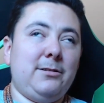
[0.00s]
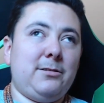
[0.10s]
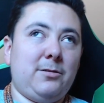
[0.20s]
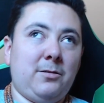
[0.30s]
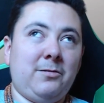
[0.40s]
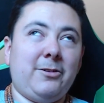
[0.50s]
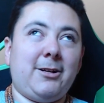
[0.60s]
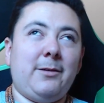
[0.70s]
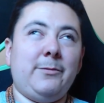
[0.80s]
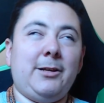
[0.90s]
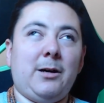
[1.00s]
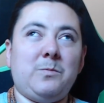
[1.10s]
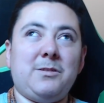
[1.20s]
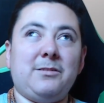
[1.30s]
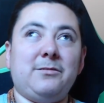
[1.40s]
to overcome the
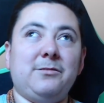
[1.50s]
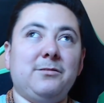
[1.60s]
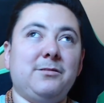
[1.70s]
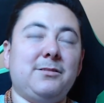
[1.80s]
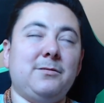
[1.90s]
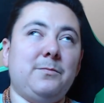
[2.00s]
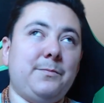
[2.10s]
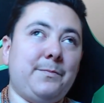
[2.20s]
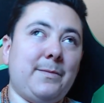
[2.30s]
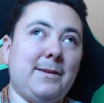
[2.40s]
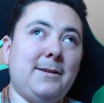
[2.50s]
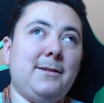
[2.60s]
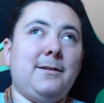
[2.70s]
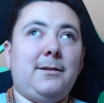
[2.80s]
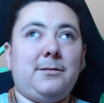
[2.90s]
obstacles.
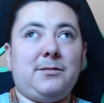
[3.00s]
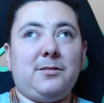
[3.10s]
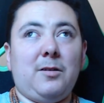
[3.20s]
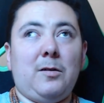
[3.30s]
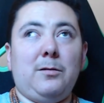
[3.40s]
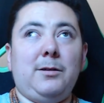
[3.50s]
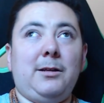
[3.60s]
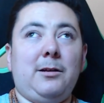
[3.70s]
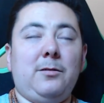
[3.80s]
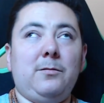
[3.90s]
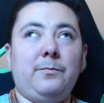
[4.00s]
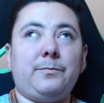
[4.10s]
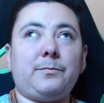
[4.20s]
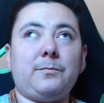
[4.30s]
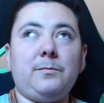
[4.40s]
And so,
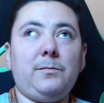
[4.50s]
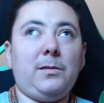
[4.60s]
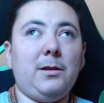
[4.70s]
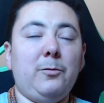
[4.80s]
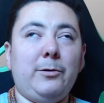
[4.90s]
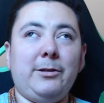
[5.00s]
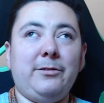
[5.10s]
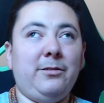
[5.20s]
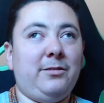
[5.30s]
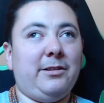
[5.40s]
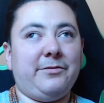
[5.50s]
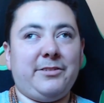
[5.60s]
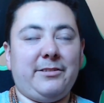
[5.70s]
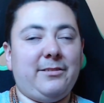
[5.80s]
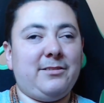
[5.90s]
when you do
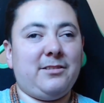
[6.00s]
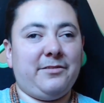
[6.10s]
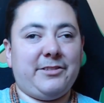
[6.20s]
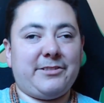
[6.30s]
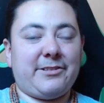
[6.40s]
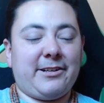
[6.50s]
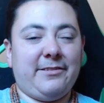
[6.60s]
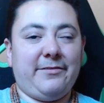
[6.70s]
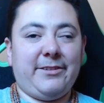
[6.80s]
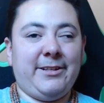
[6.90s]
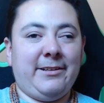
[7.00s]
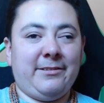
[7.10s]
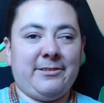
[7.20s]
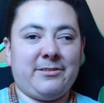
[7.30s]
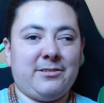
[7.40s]
self-destructive
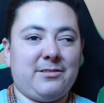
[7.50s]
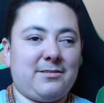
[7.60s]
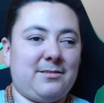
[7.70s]
things, it just